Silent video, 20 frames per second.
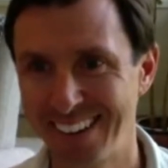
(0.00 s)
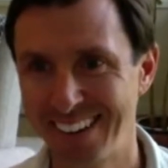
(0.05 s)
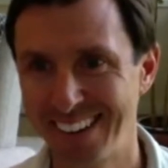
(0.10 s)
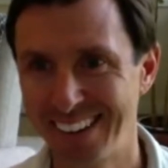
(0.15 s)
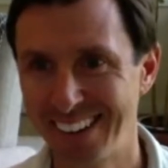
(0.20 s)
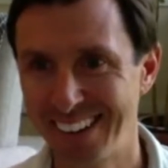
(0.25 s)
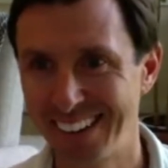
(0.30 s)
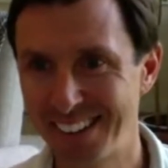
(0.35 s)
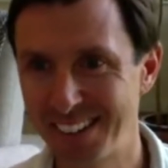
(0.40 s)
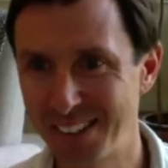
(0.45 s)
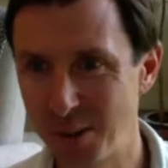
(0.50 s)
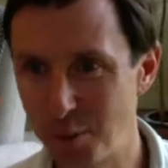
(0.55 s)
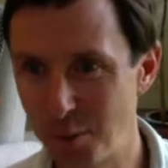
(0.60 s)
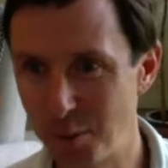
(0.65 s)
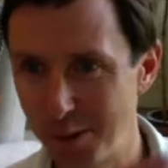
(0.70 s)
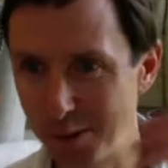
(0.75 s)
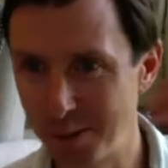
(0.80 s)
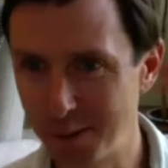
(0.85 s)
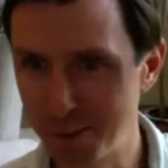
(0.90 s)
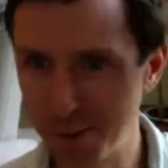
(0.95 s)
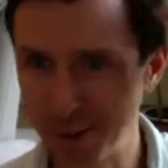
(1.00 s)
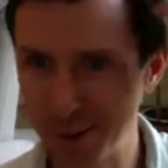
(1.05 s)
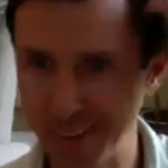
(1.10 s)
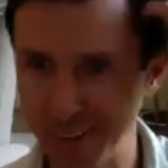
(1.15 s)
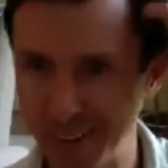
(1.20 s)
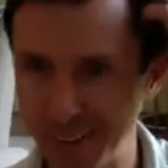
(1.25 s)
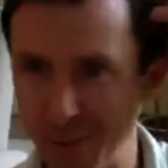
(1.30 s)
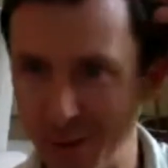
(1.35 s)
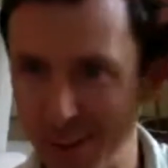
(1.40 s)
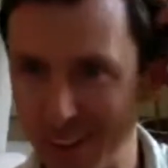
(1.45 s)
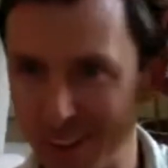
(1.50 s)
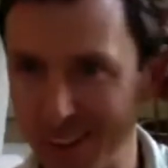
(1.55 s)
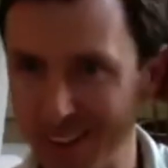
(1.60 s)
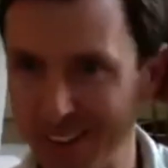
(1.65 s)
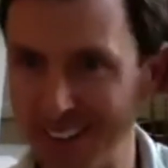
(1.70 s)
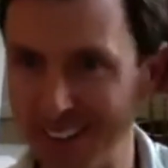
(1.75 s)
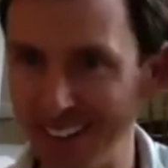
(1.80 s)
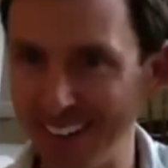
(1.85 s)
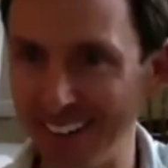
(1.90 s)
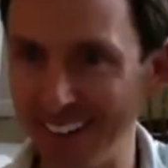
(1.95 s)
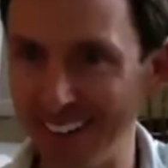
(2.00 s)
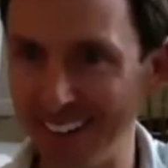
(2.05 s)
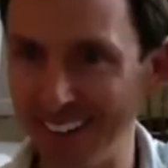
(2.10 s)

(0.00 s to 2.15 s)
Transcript: let's see what other questions here.